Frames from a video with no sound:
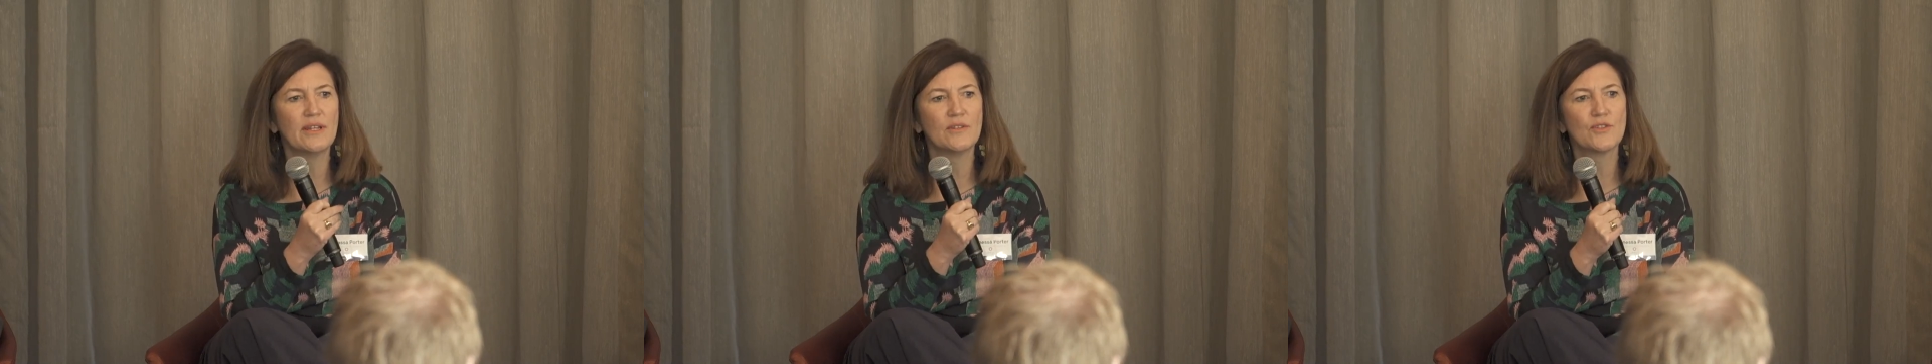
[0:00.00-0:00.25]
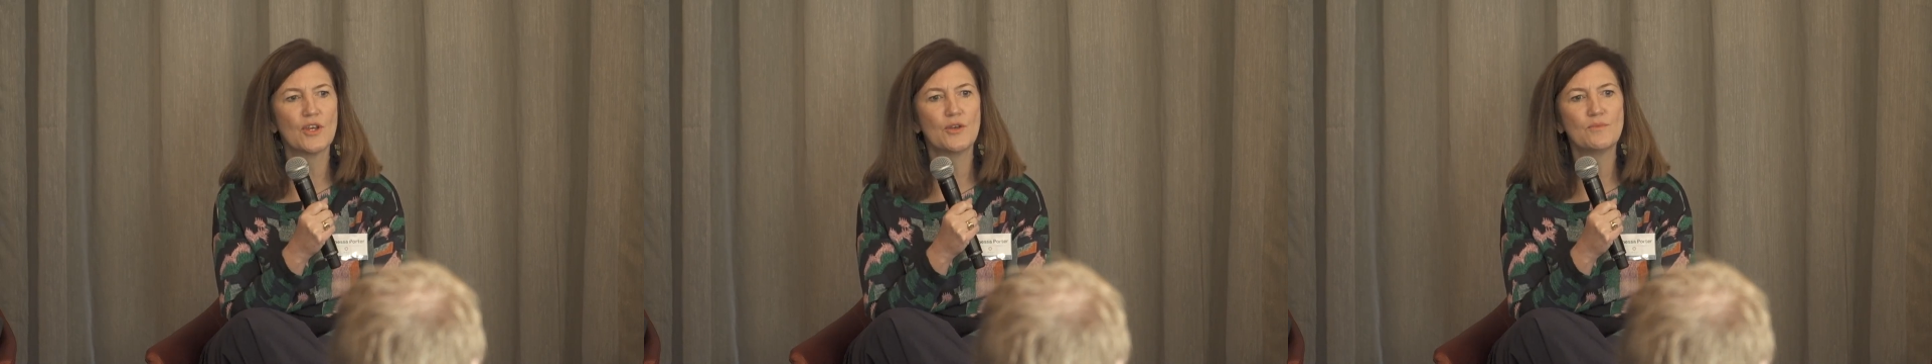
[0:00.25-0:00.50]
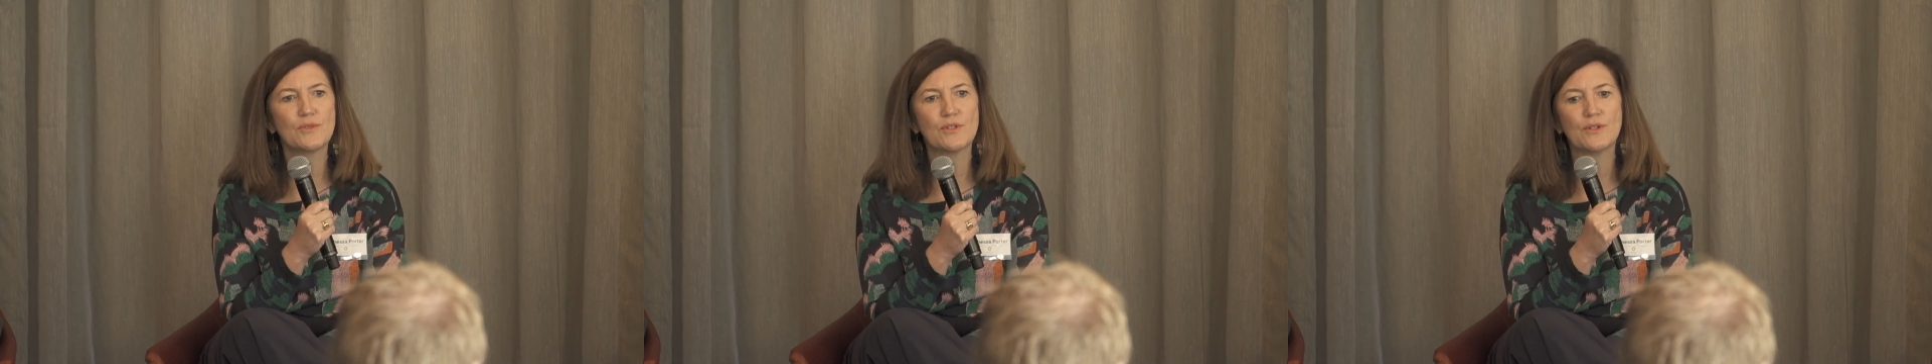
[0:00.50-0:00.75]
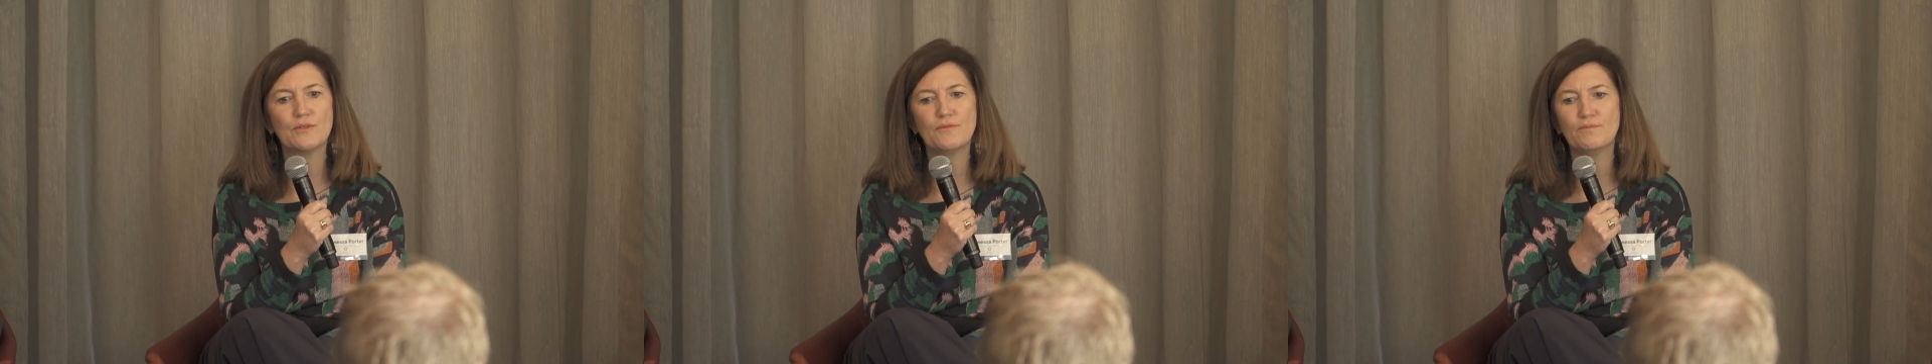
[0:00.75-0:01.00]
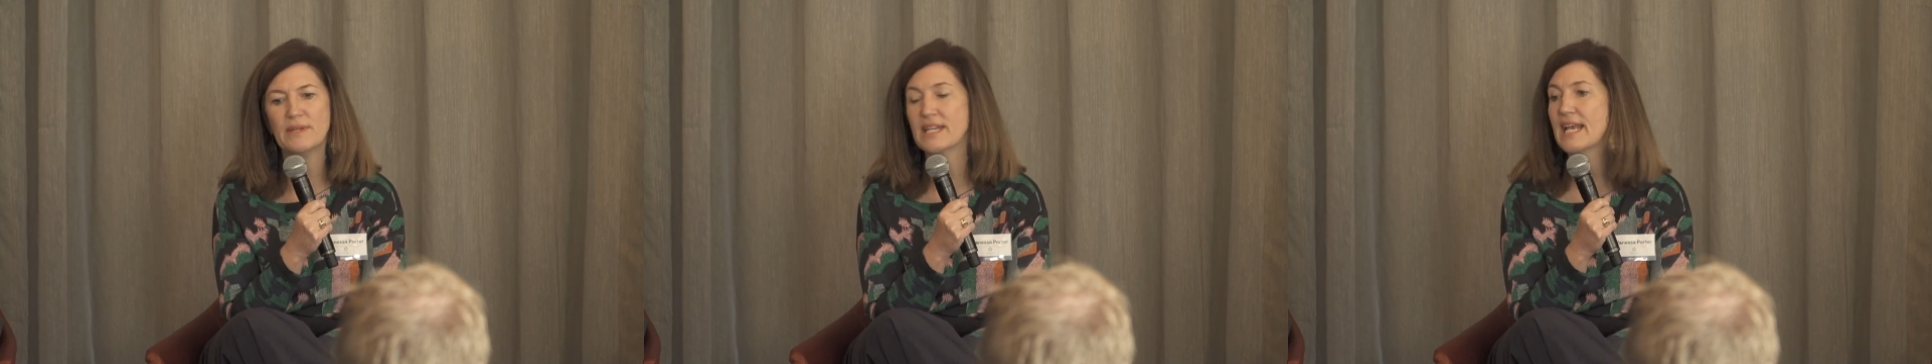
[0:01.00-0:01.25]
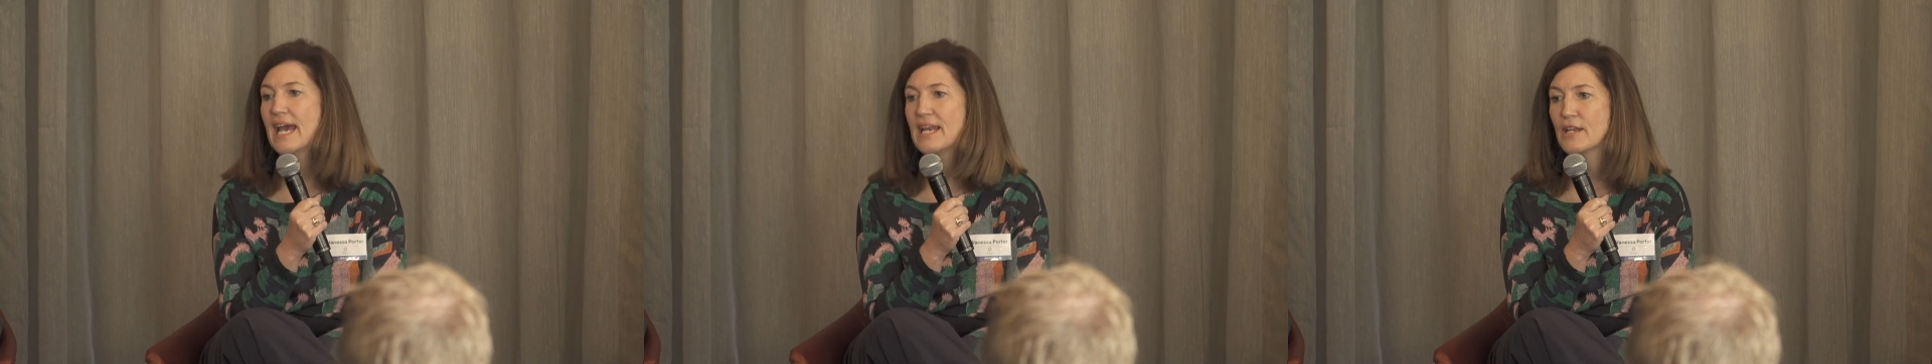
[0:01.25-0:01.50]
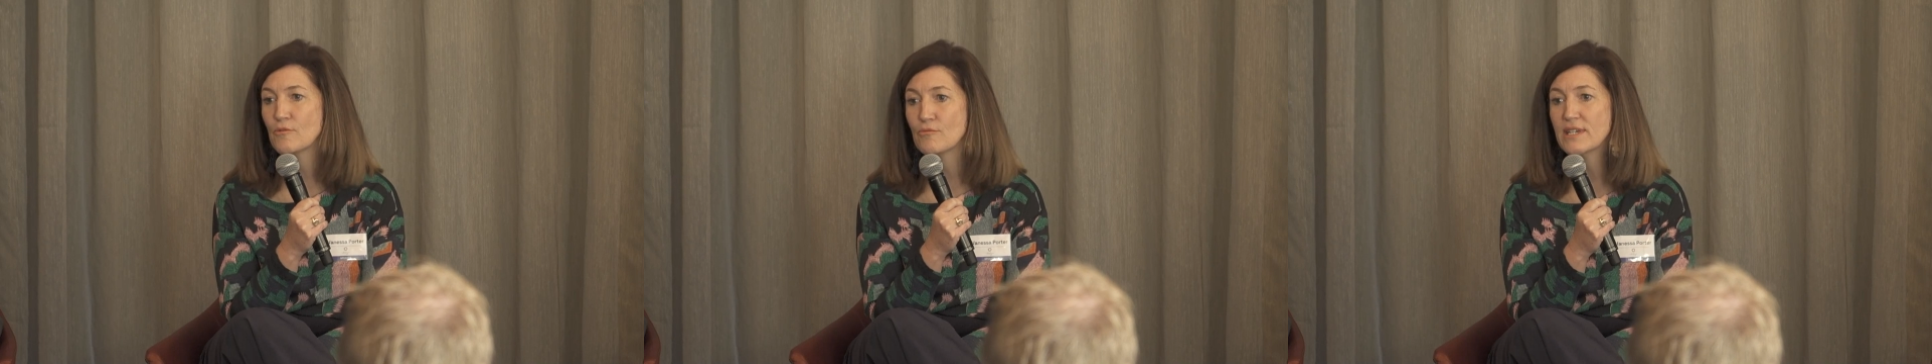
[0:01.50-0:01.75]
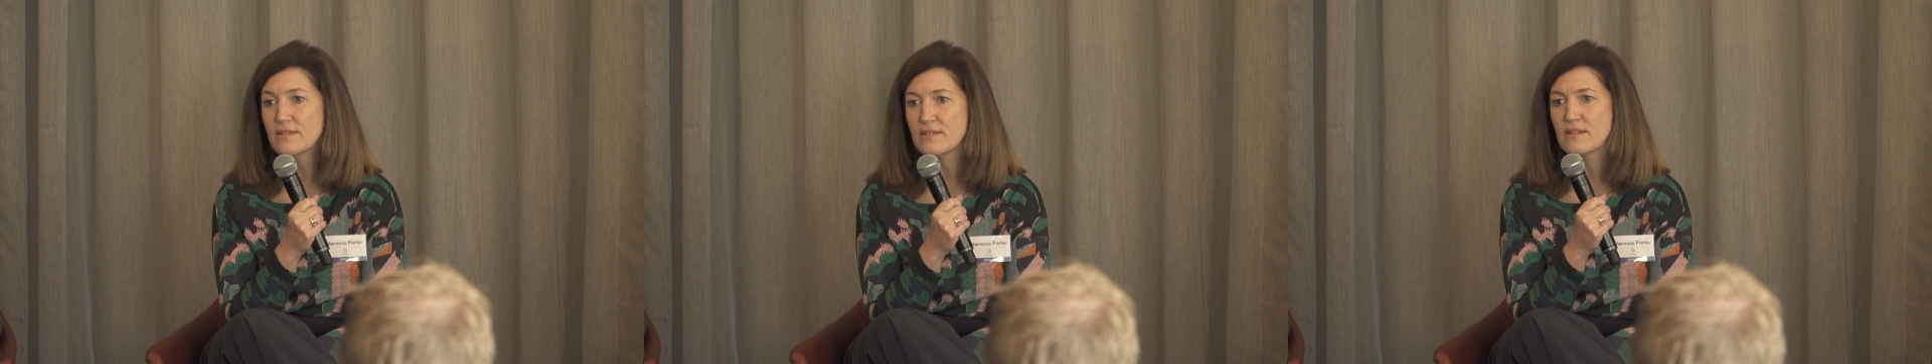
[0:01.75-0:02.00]
in terms of mitigating
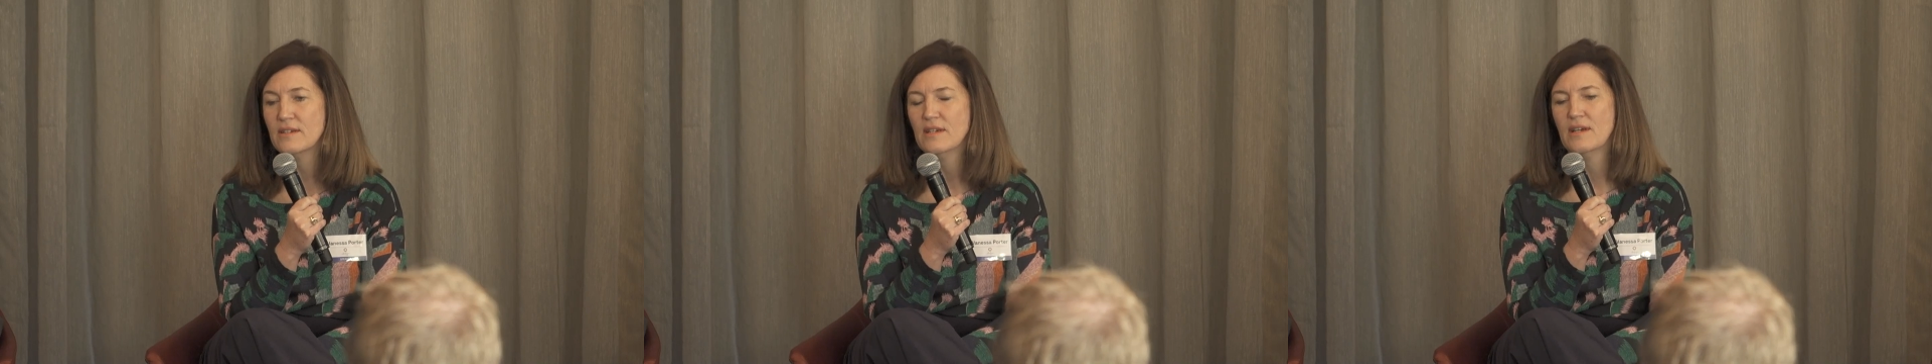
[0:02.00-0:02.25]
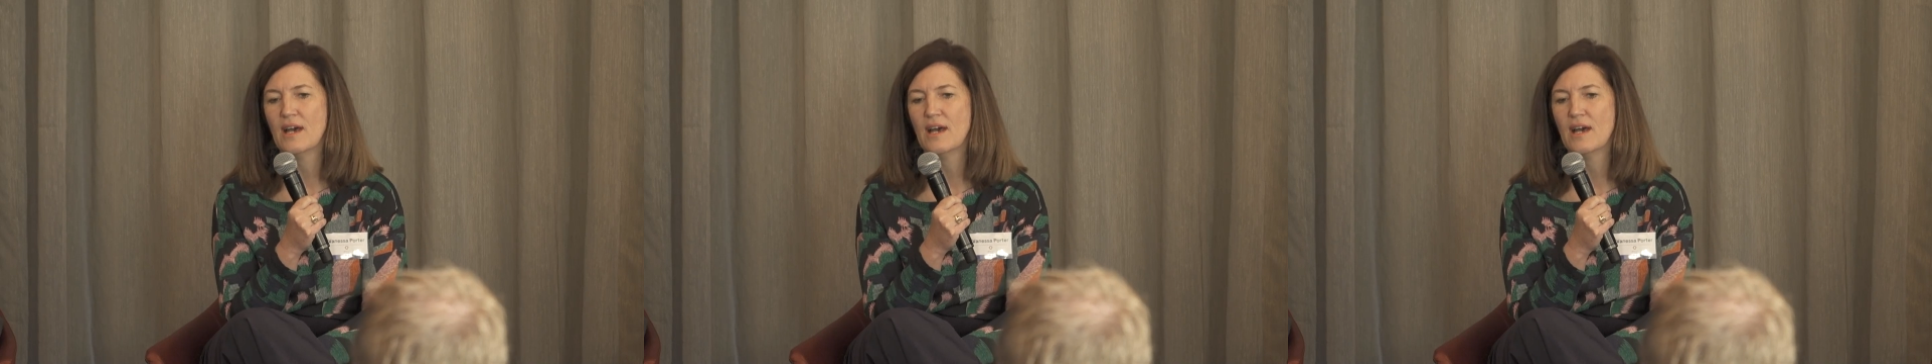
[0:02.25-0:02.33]
risk,